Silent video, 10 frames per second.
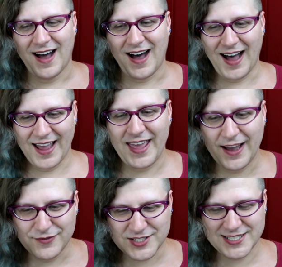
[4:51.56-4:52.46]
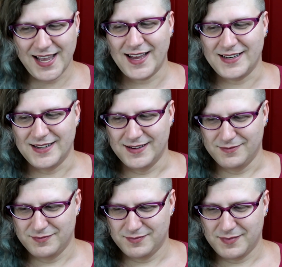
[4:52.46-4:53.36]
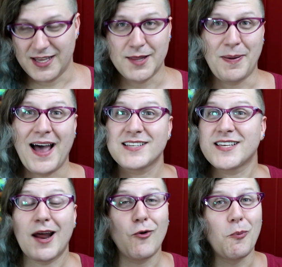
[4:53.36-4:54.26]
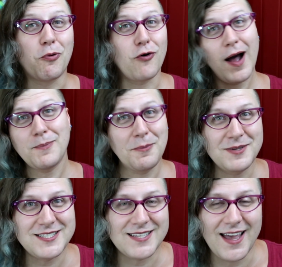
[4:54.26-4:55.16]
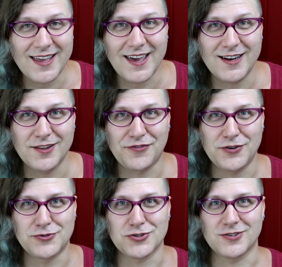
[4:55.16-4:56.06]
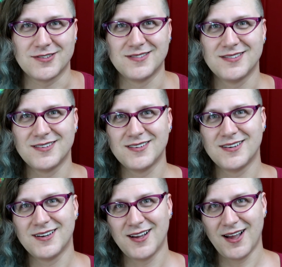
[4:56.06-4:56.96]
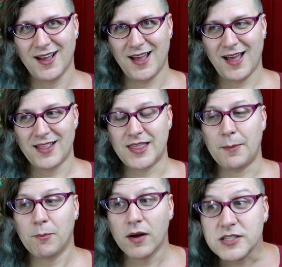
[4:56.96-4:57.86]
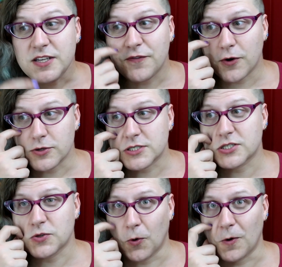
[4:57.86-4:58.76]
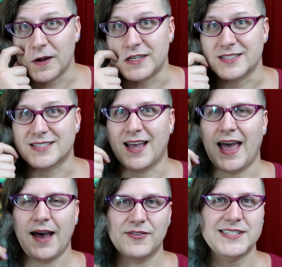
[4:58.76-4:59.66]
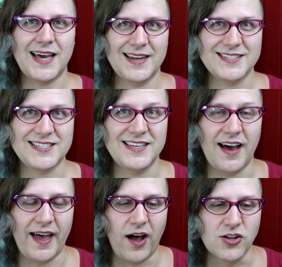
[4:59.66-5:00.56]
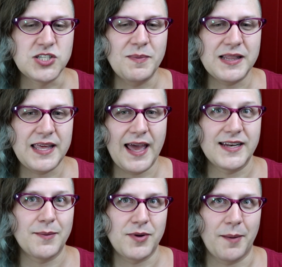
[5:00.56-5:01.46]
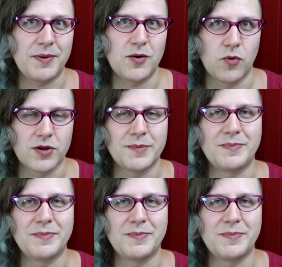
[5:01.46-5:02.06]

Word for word: I have said in the past, and I will probably say again in the future, that multiverse stories have a tendency to ultimately end up not being worth it